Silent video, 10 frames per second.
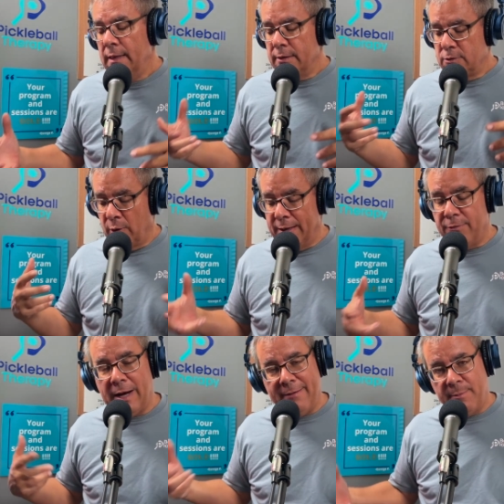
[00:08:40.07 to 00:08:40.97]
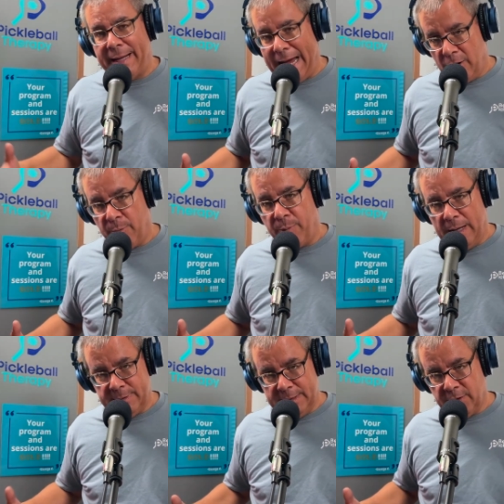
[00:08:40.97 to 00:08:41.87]
So if you're having mechanical
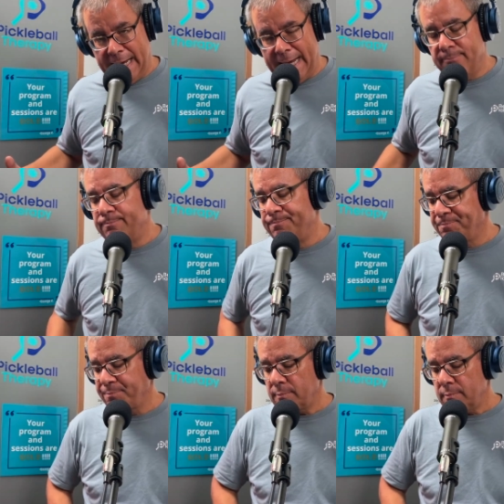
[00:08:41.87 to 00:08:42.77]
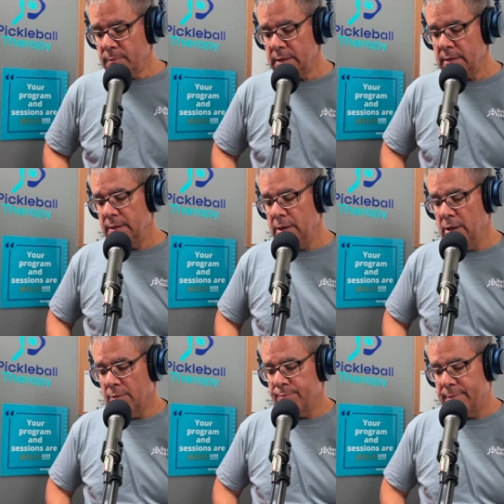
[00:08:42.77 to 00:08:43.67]
problems in your game,
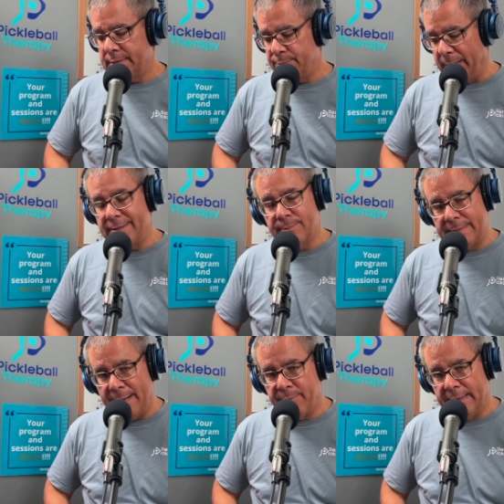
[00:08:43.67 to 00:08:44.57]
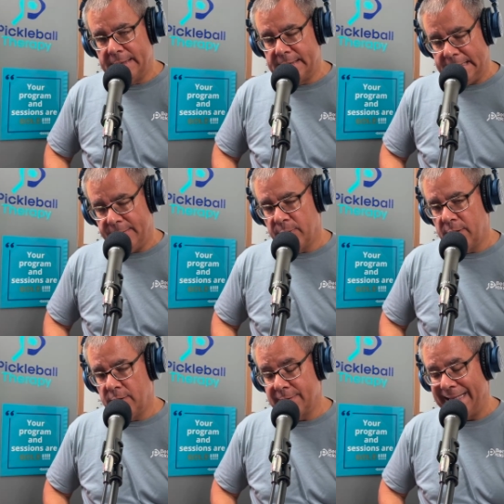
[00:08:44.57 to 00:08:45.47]
spend some time with it and see
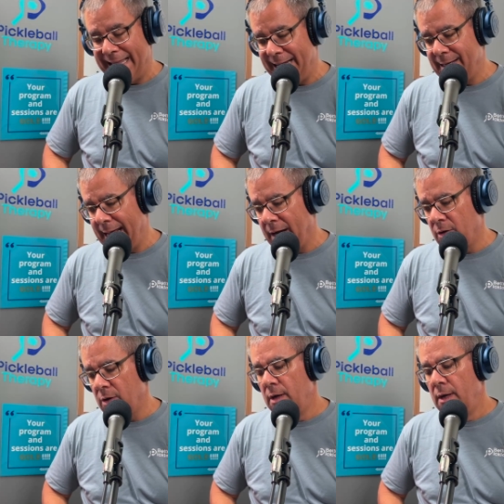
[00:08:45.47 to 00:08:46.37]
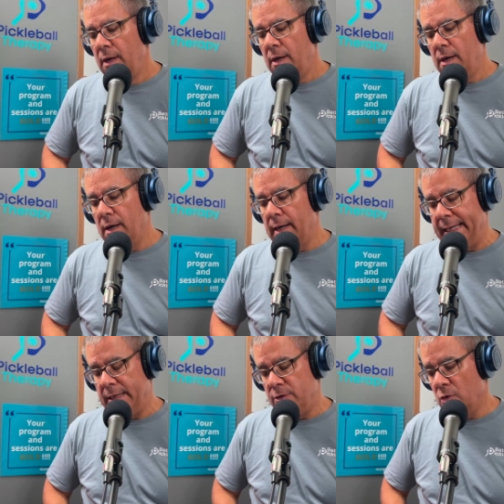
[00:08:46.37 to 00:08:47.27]
whether there's a latent error
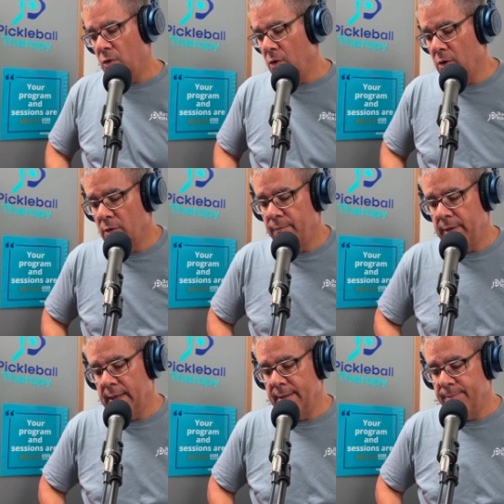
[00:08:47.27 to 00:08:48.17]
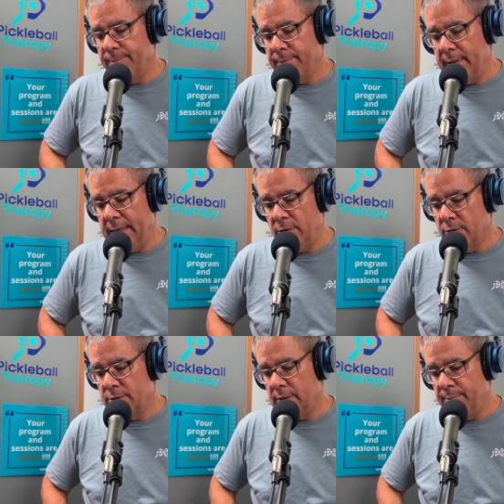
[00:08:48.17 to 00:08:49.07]
in your
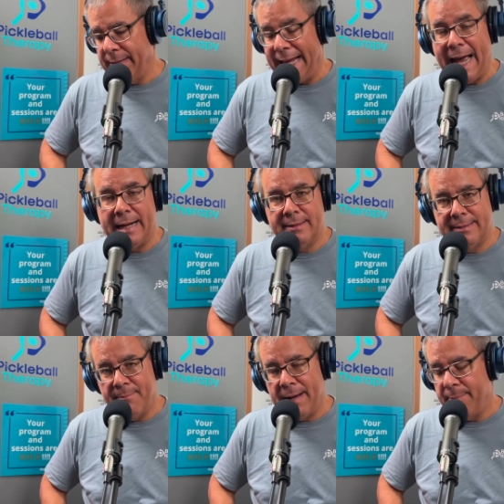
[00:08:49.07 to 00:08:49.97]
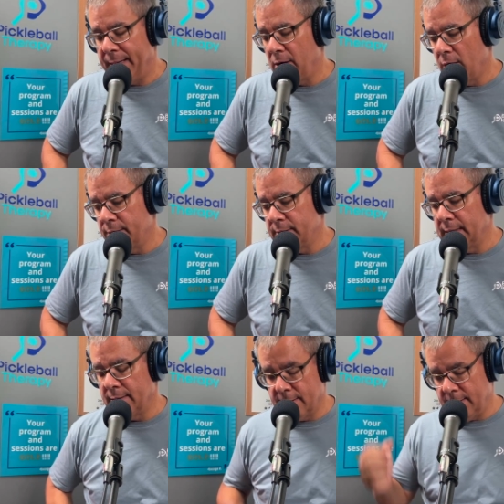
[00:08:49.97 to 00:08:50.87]
mechanics that might be
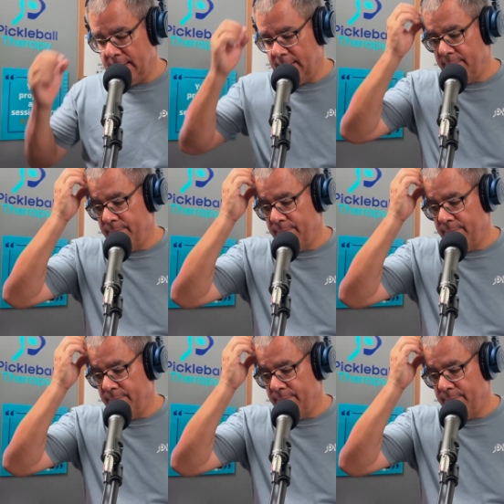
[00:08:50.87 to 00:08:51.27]
causing the